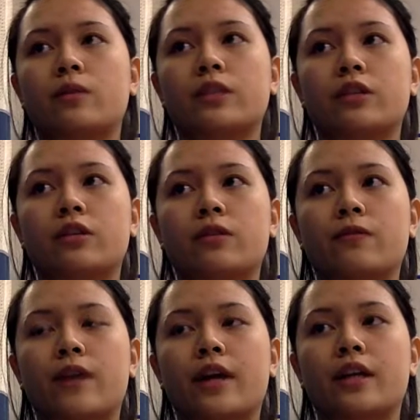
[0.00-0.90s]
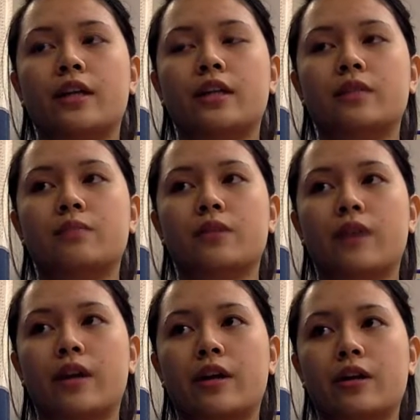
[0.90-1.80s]
we should notify his
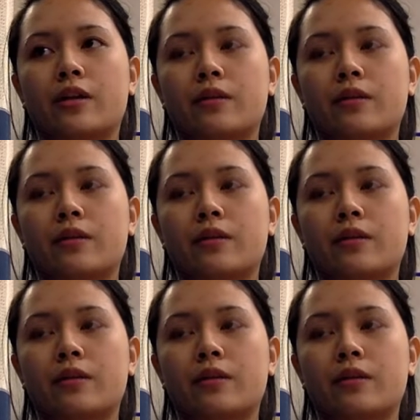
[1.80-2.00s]
provider.